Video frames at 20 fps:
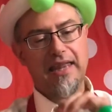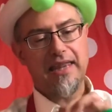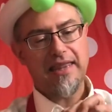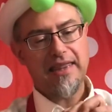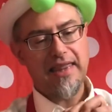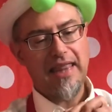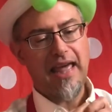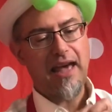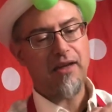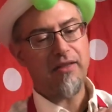
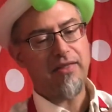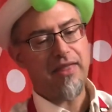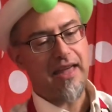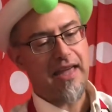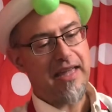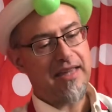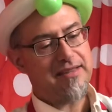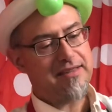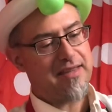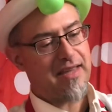Now,
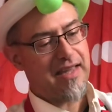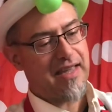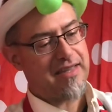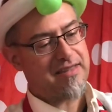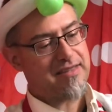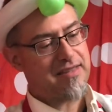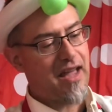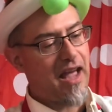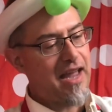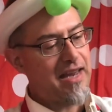
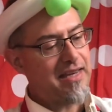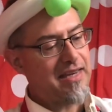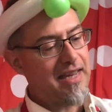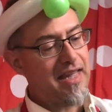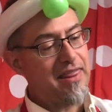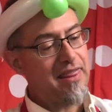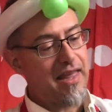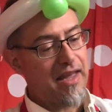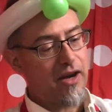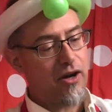it's tightened
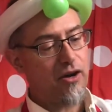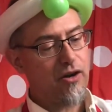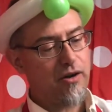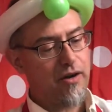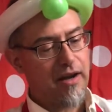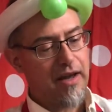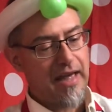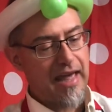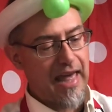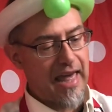in there.
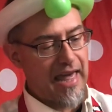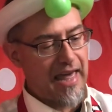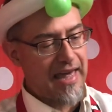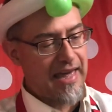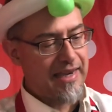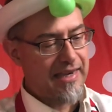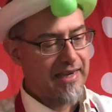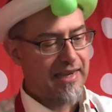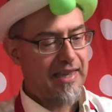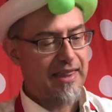
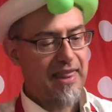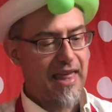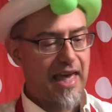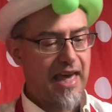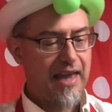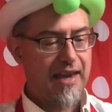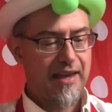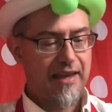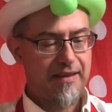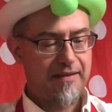Did
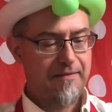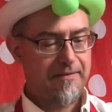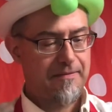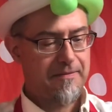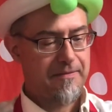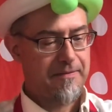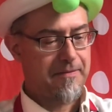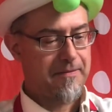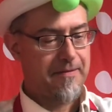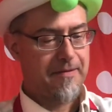that.
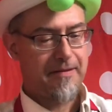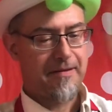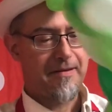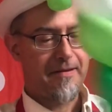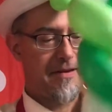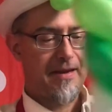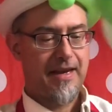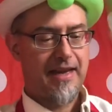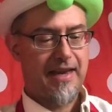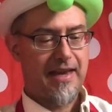
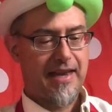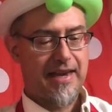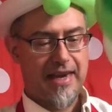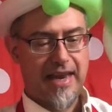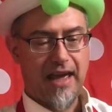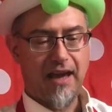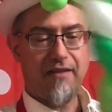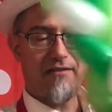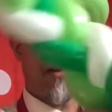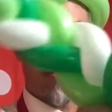
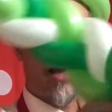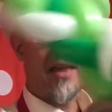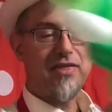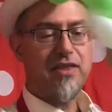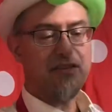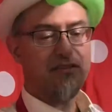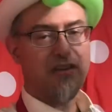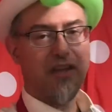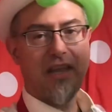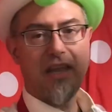Now I've got
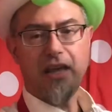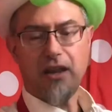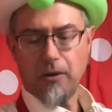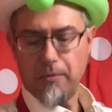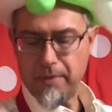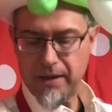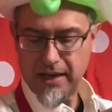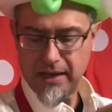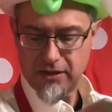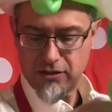this little
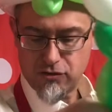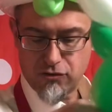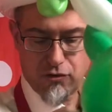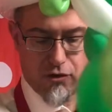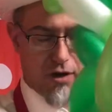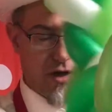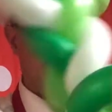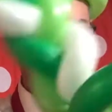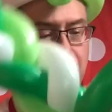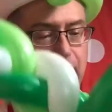bitty
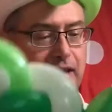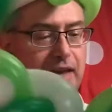string